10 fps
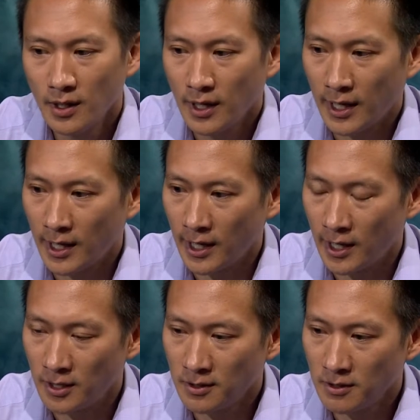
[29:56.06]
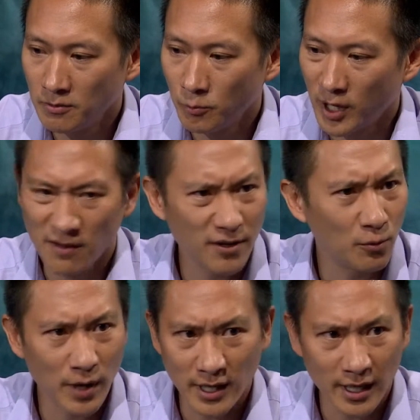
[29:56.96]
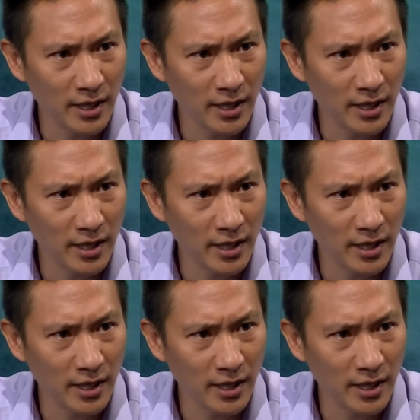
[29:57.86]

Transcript: And when I felt ready,